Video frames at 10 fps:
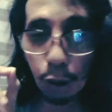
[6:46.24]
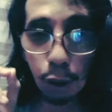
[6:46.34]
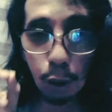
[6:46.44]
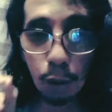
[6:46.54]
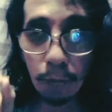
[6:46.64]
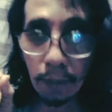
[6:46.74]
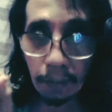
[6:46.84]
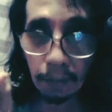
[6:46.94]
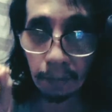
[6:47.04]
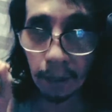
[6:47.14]
to show
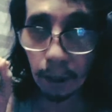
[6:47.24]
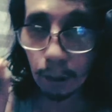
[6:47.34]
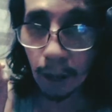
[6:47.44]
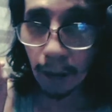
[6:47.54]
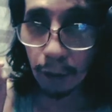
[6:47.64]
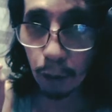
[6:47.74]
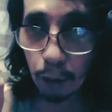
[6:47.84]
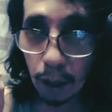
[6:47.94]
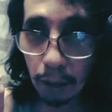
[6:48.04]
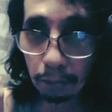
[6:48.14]
you have to
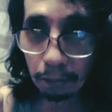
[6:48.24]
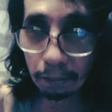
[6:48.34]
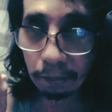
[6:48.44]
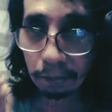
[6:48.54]
um